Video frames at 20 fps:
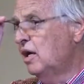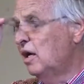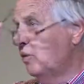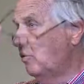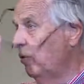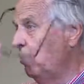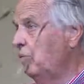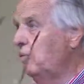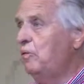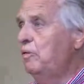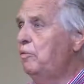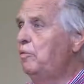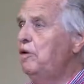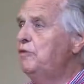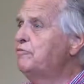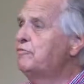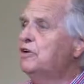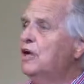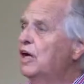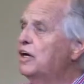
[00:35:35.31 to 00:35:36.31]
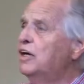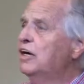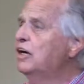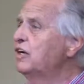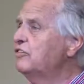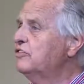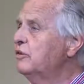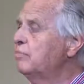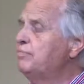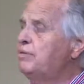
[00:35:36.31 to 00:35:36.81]
We've done it
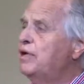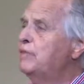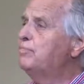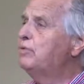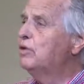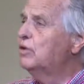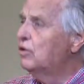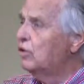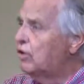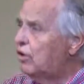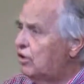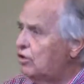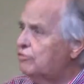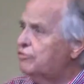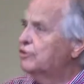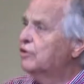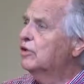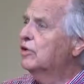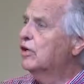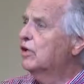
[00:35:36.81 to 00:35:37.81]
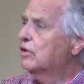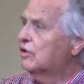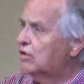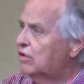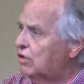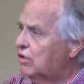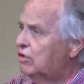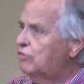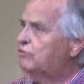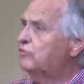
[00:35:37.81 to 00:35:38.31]
as a people over and
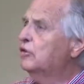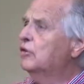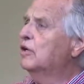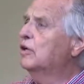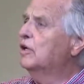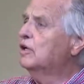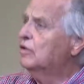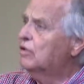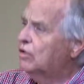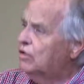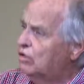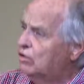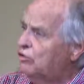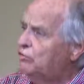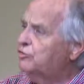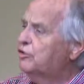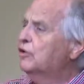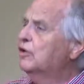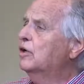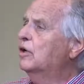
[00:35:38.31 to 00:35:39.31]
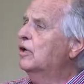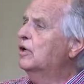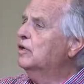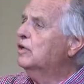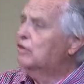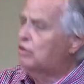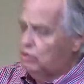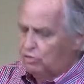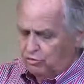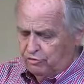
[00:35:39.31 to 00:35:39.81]
over and over and
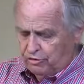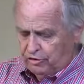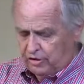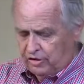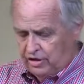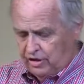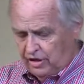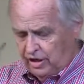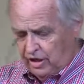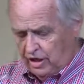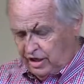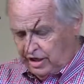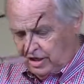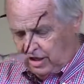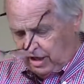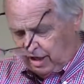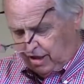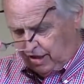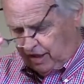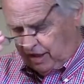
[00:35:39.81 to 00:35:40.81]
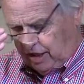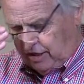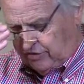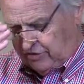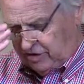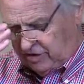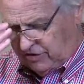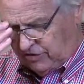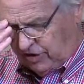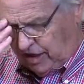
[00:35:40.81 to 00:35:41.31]
over again, as
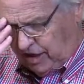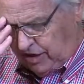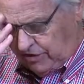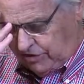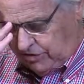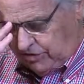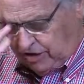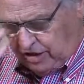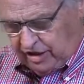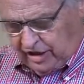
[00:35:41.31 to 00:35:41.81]
he says